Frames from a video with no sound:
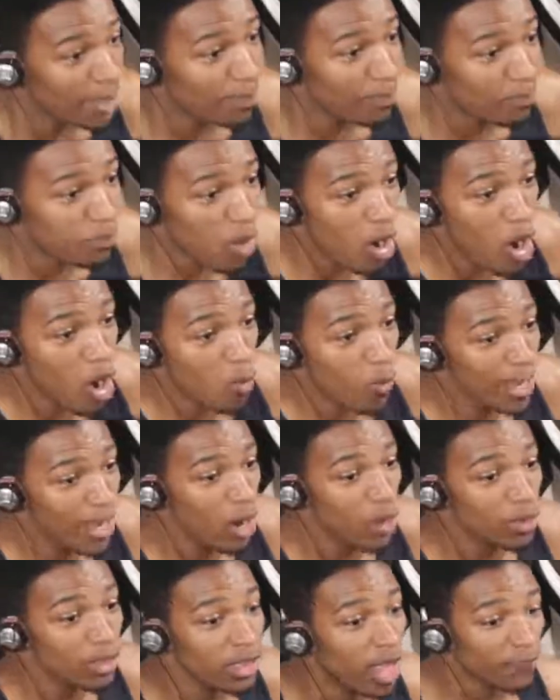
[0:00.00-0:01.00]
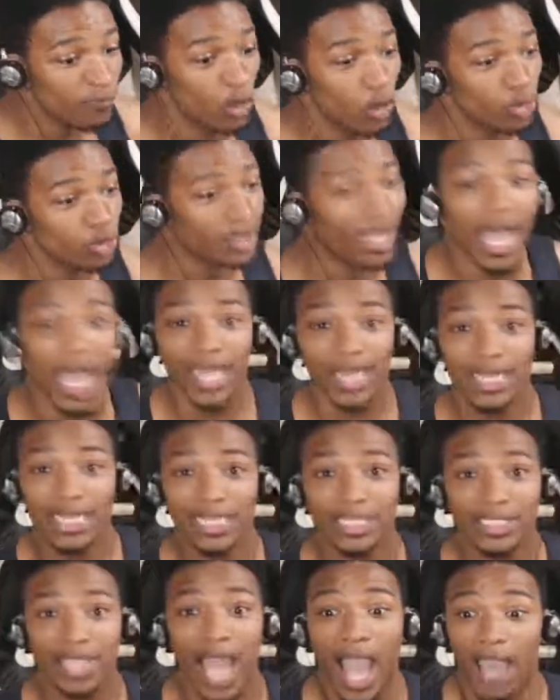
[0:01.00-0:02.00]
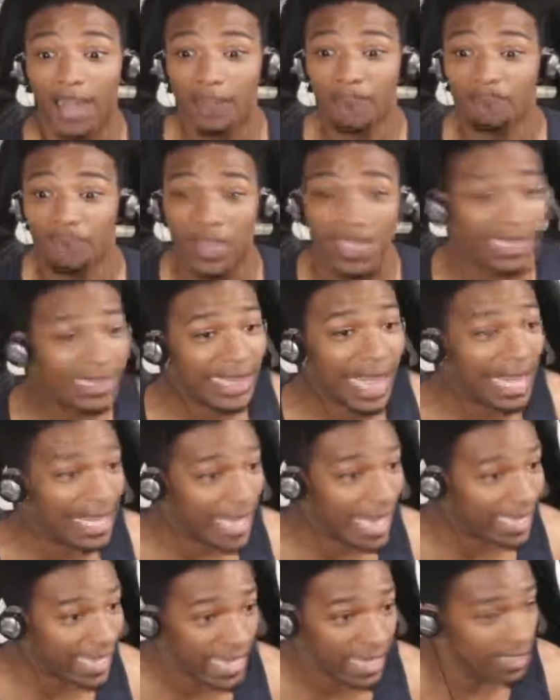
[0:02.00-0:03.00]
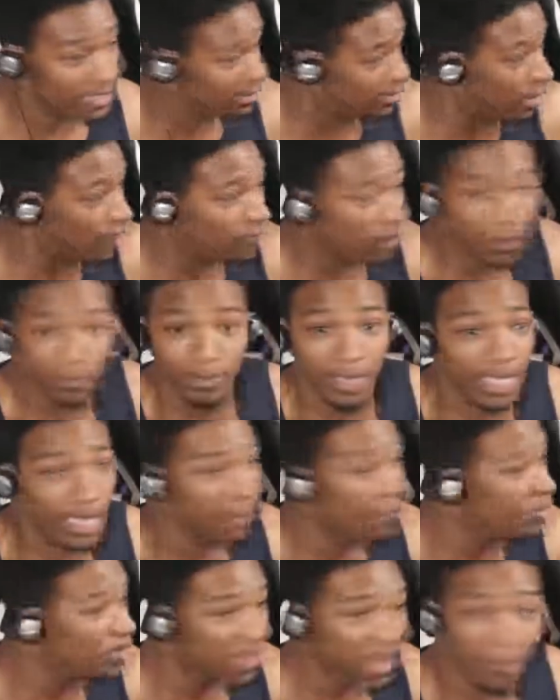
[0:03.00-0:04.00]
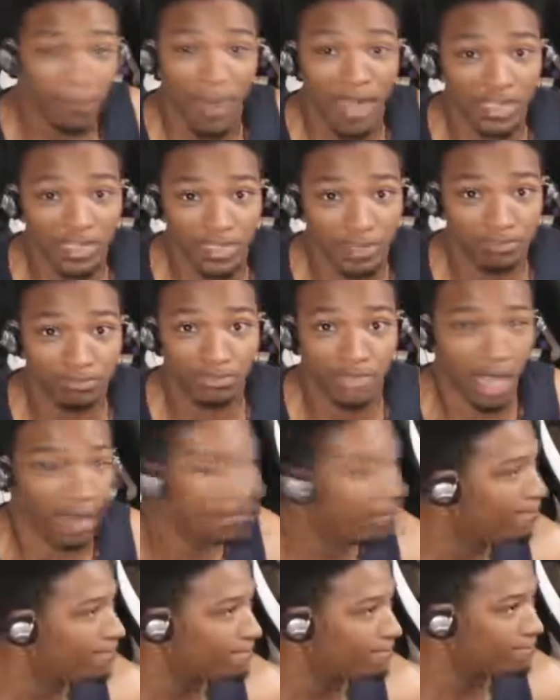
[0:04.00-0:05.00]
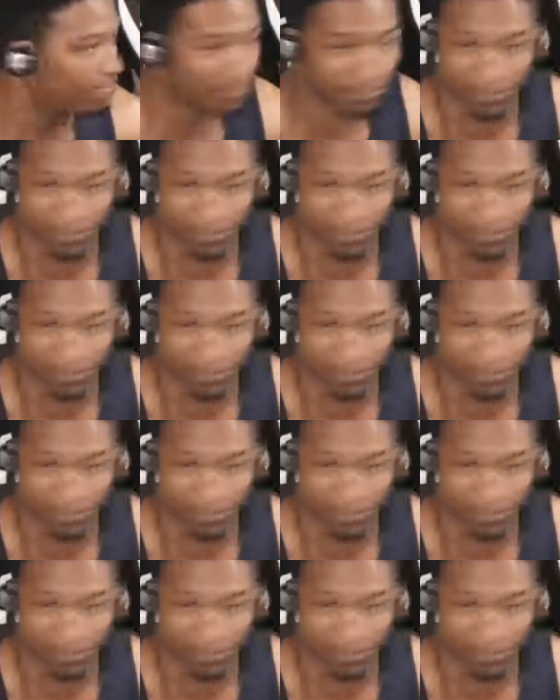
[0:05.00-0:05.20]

But bro, we don't love no thotties. How the fuck Light getting himself manipulated by some dumb...